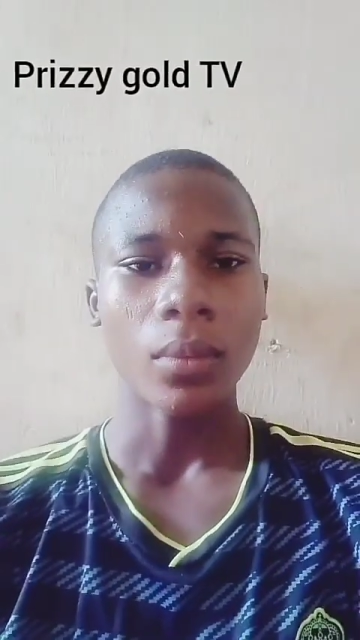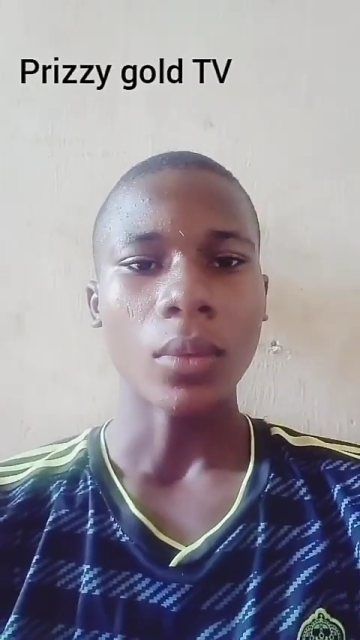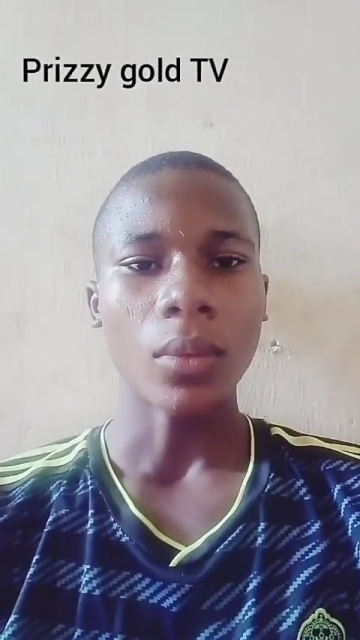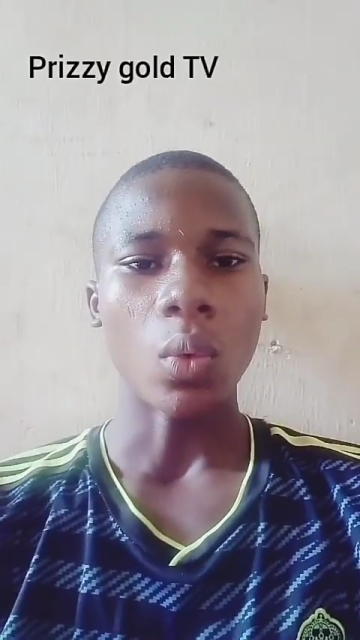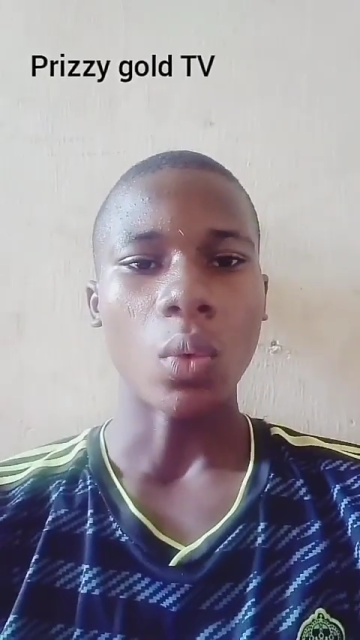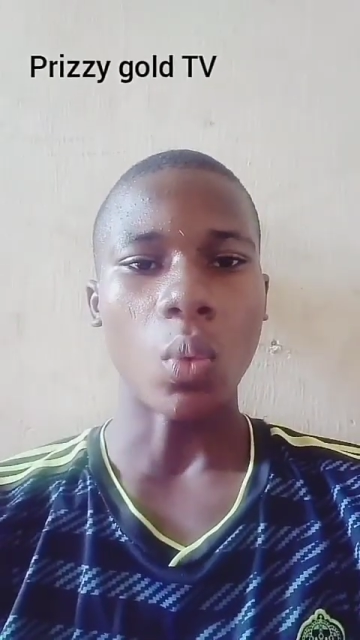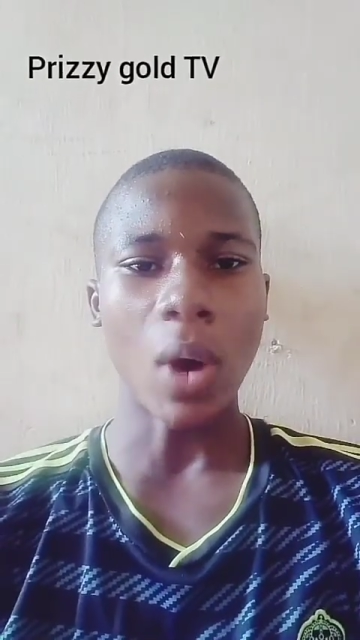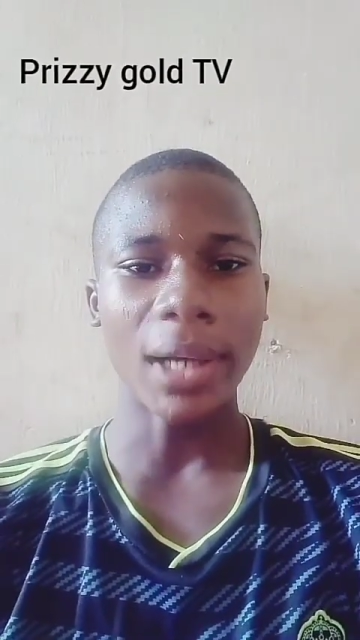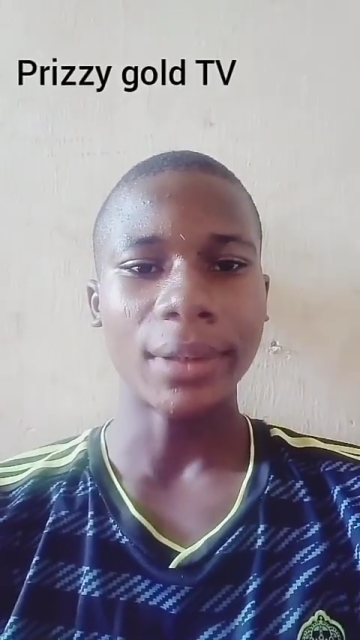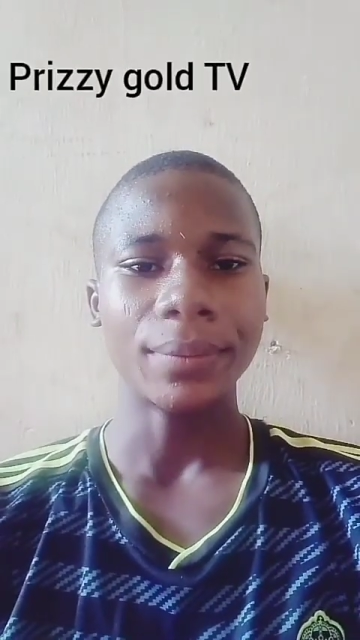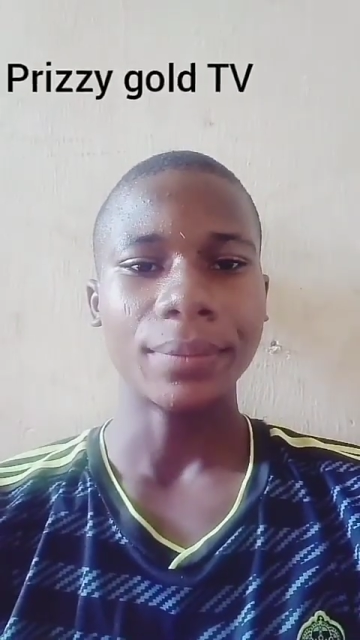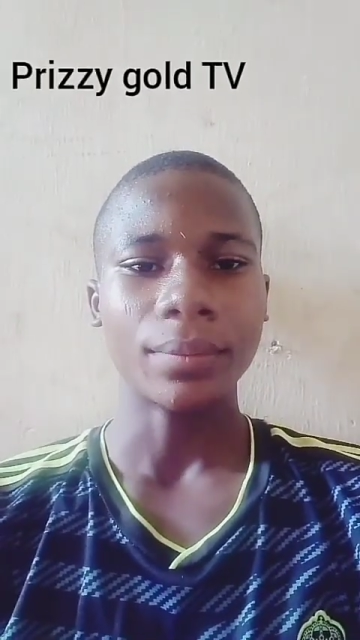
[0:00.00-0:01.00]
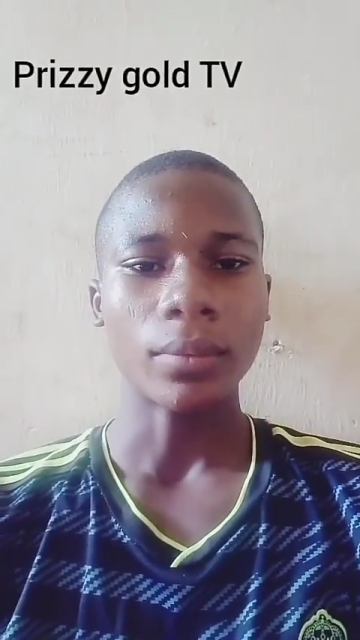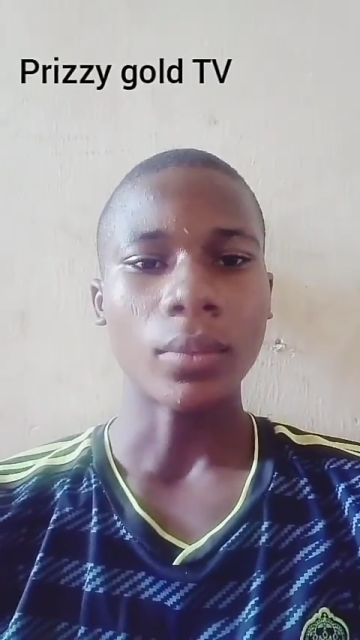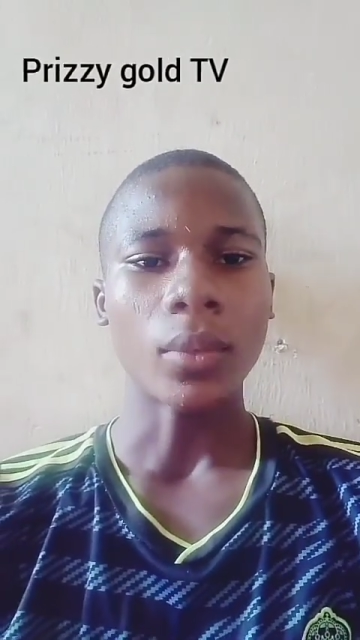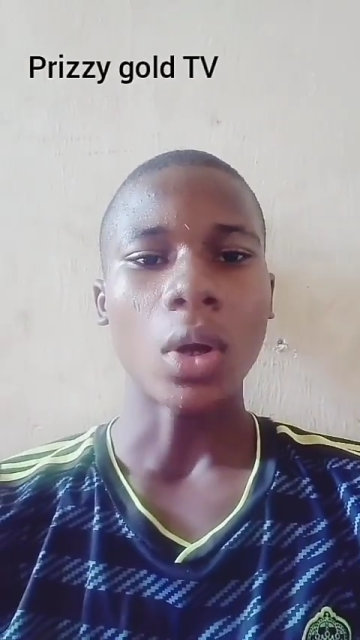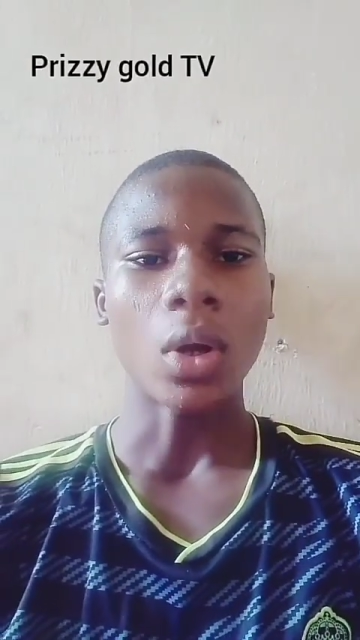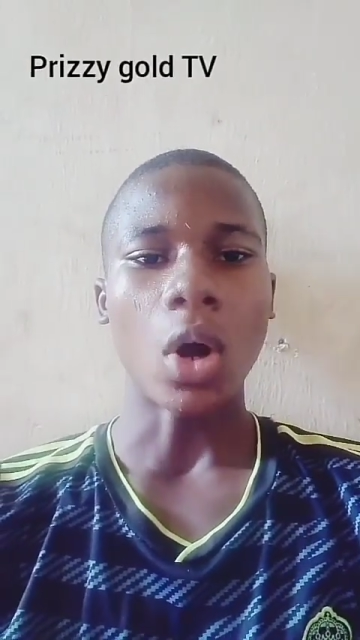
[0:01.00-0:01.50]
1.
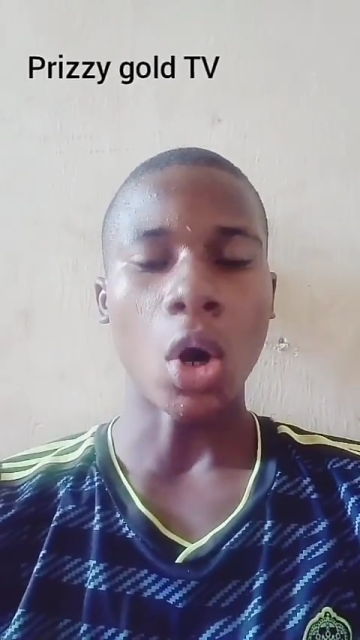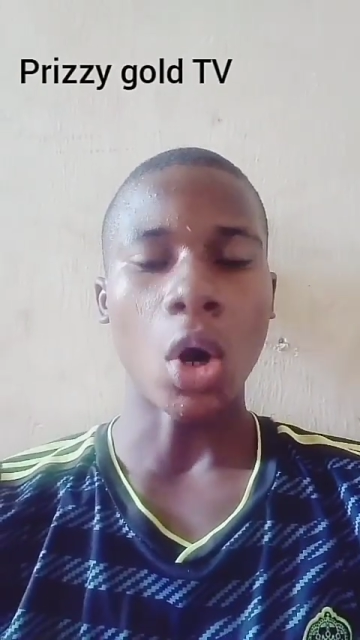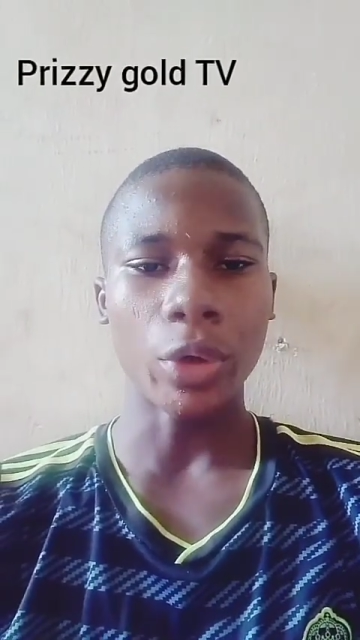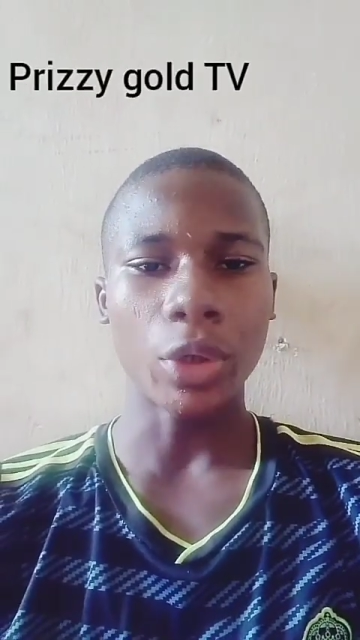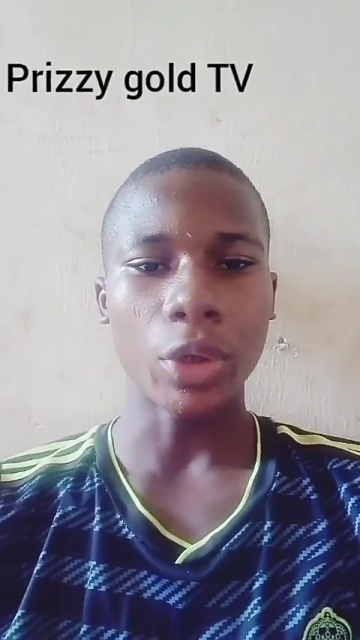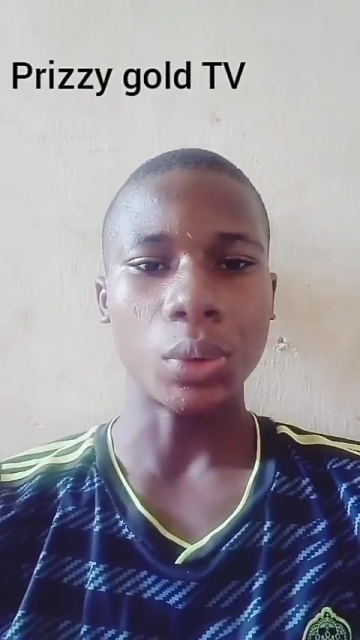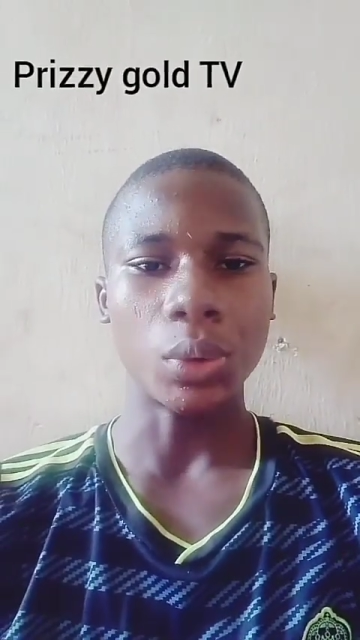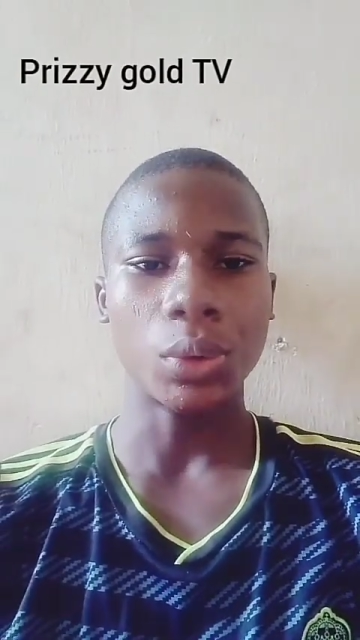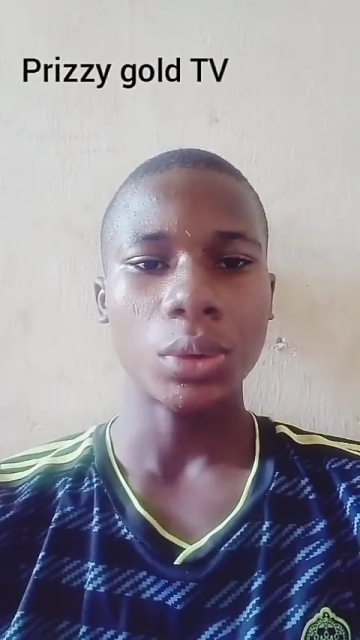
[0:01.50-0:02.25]
Auricles.